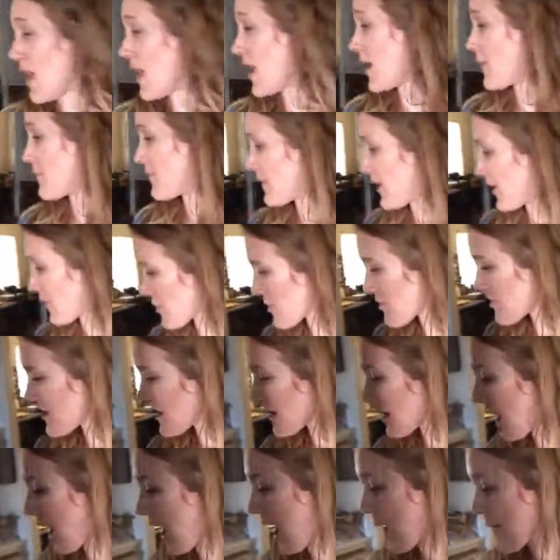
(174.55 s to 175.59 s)
The other
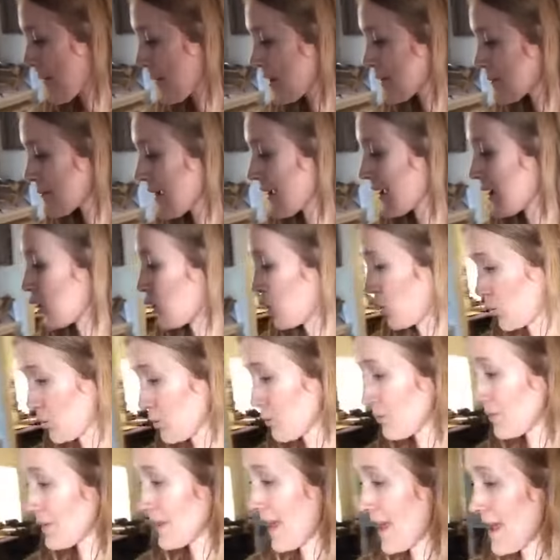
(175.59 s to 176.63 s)
thing, I made my
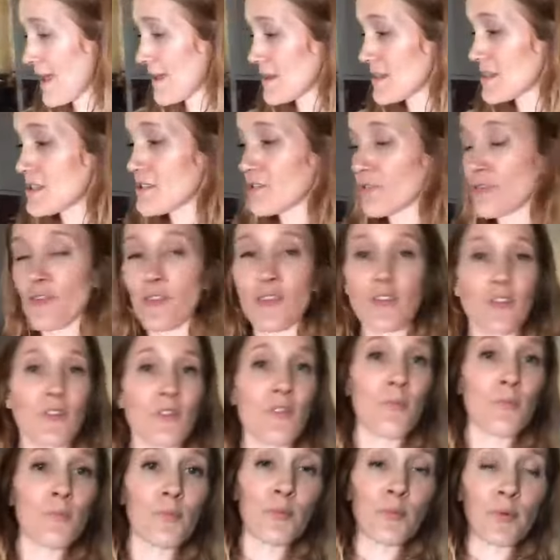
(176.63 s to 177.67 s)
own blend
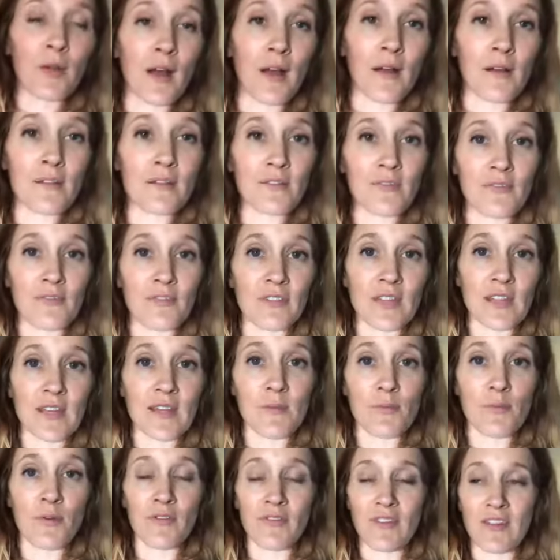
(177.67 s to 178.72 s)
for
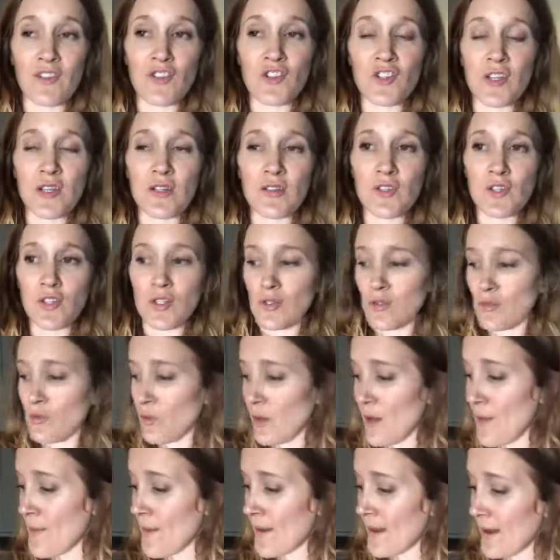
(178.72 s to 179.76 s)
flea prevention
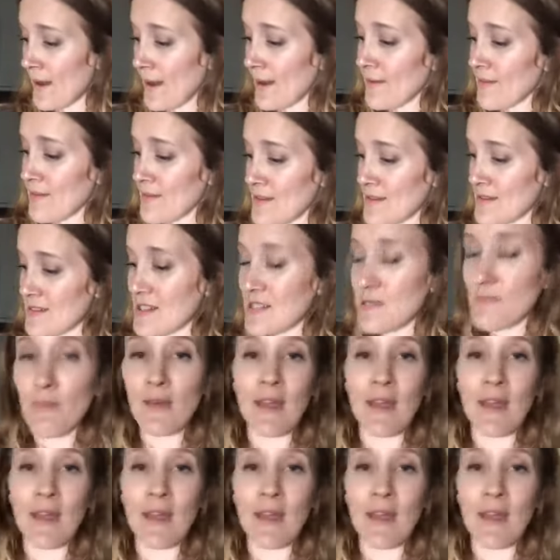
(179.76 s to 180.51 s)
too, and this has